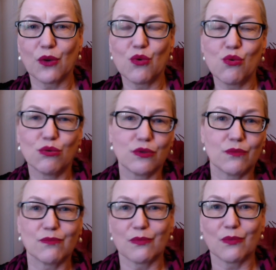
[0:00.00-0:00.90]
who,
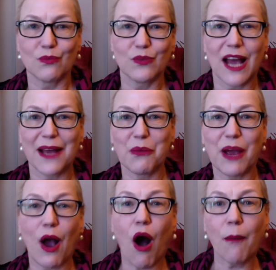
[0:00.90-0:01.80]
yeah, in a
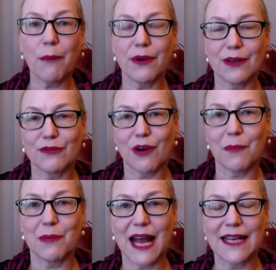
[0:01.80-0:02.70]
way, hop from
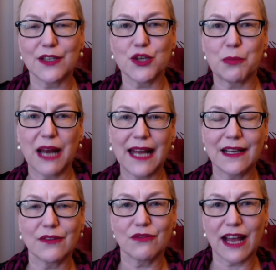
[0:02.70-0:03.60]
planet to
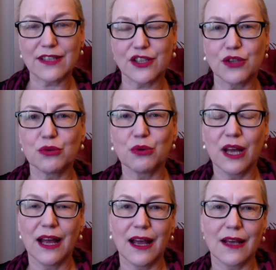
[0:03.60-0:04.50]
planet, rescue
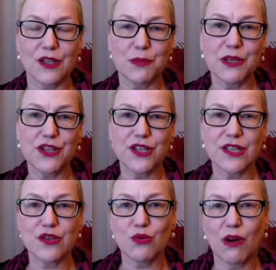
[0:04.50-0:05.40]

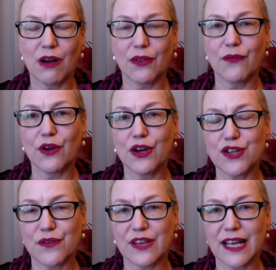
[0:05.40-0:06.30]
species who are on the verge
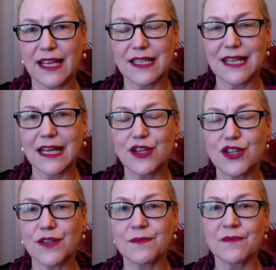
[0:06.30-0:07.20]
of
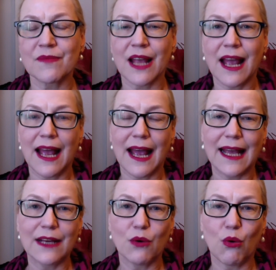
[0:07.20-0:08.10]
extinction
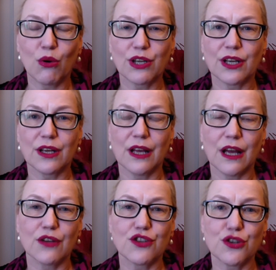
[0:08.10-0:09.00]
in order
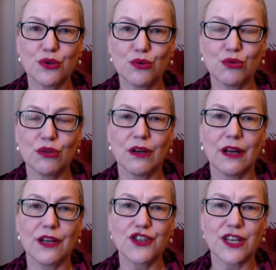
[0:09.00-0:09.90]
to
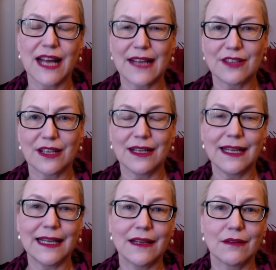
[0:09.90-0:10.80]

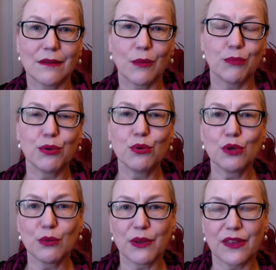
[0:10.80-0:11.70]
genetically
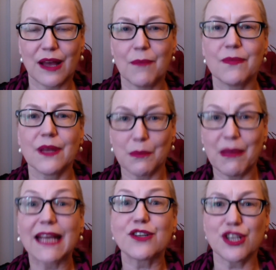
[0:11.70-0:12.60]
pool with them,
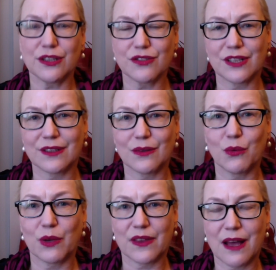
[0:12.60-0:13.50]
make children
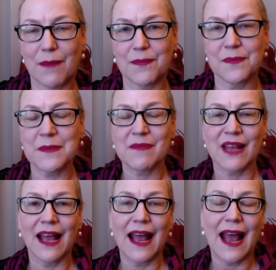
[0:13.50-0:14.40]
with them.
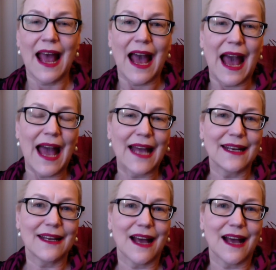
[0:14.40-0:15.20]
And